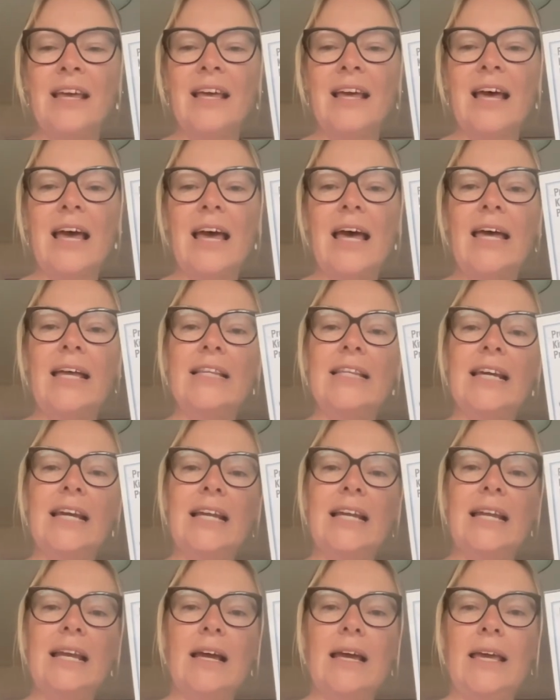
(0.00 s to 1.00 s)
And
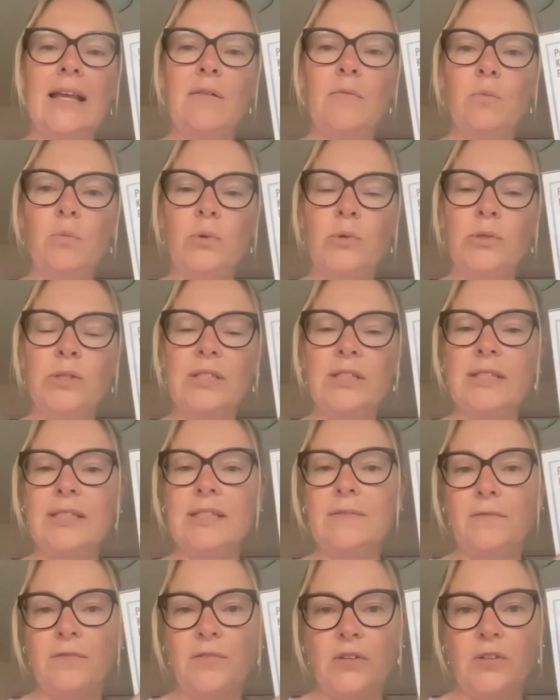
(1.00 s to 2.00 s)
then in wood is
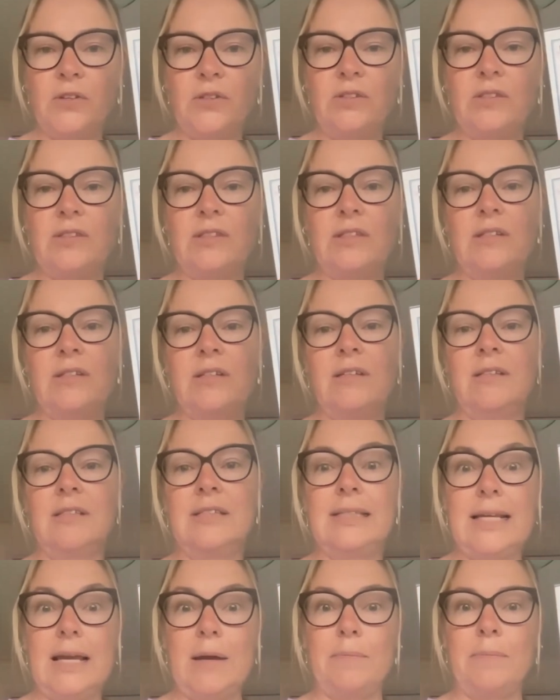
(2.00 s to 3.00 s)
the first
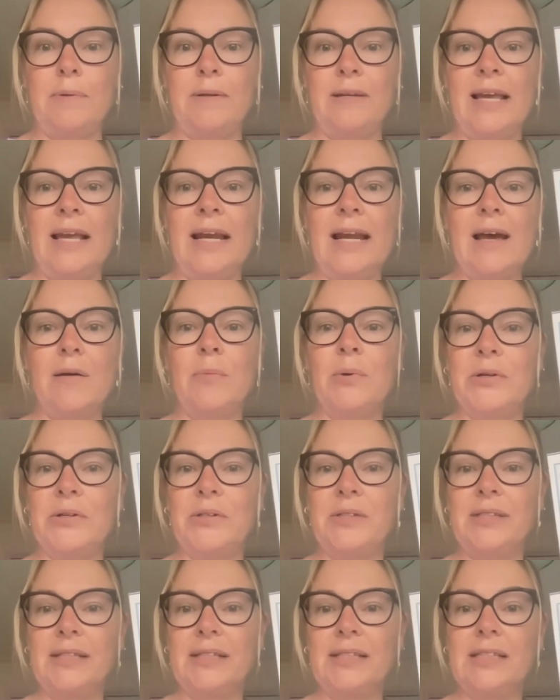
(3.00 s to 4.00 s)
step in our
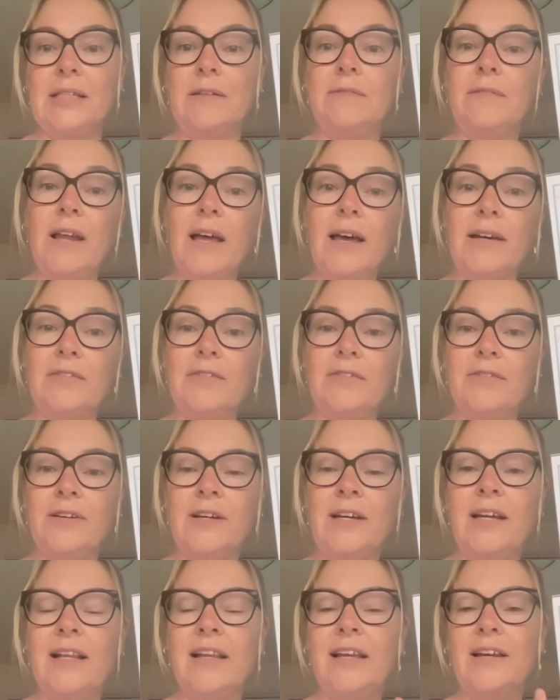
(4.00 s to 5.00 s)
process of life.
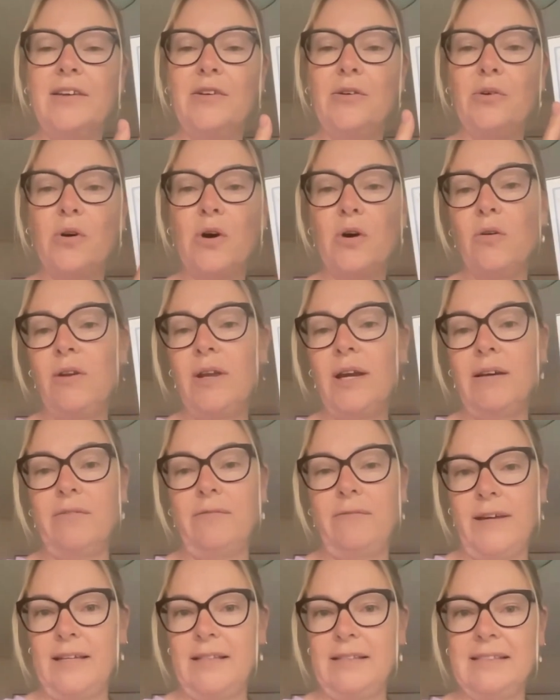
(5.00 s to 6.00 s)
Like your whole life
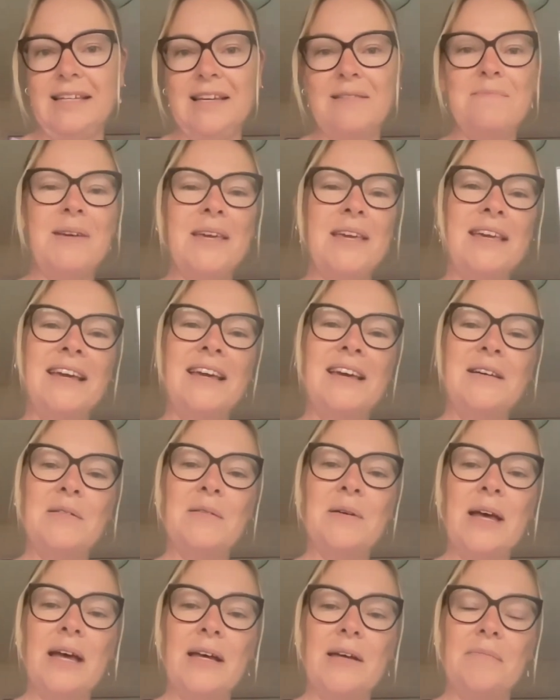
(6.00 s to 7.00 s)
phase can be
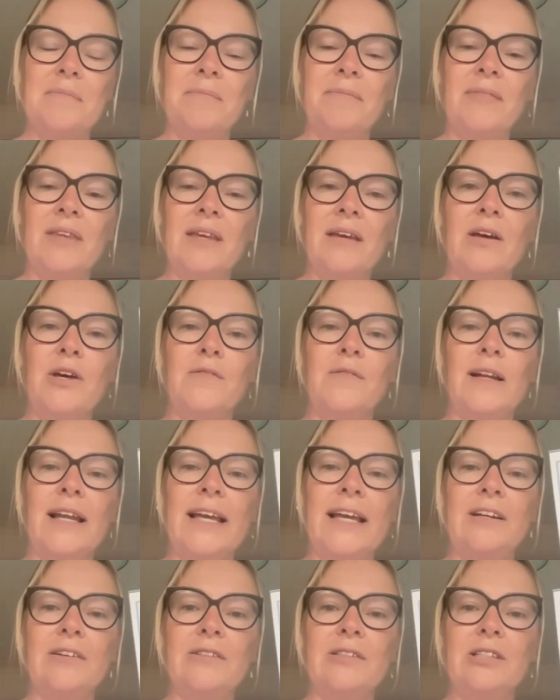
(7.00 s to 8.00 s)

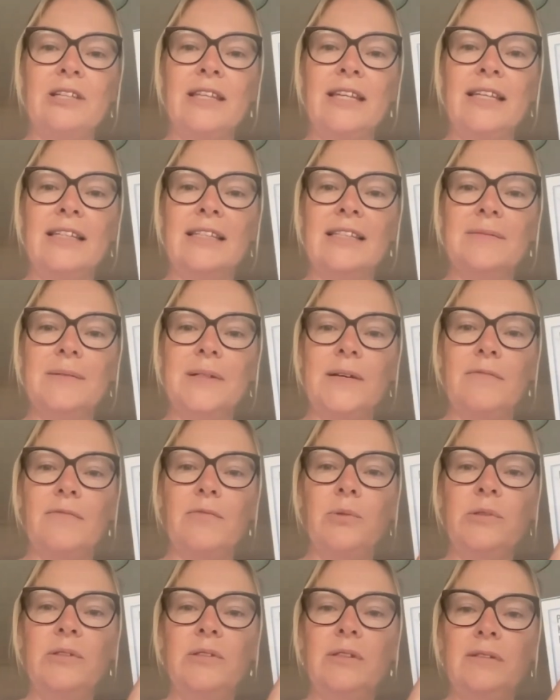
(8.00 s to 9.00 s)
overlaid onto this. We have
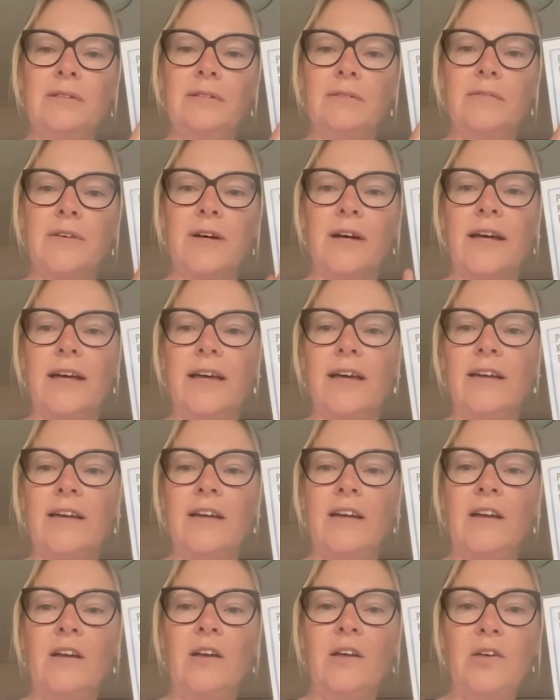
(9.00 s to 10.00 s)
wood, fire,
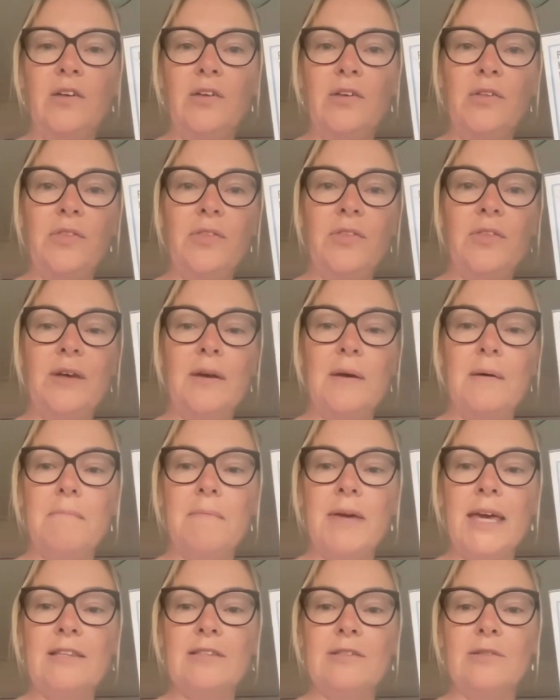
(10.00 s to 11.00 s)
earth,
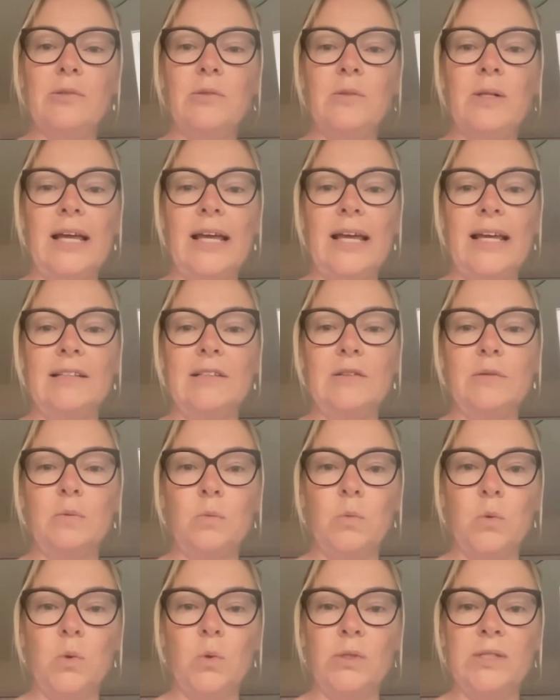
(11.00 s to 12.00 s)
metal, and
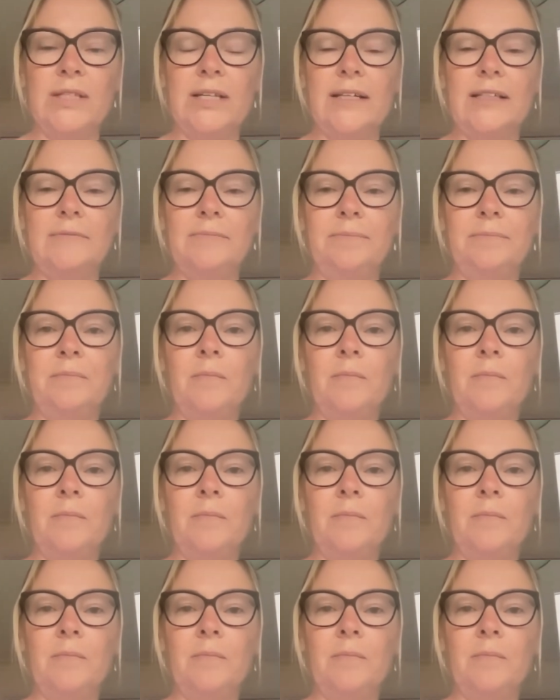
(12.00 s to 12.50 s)
water.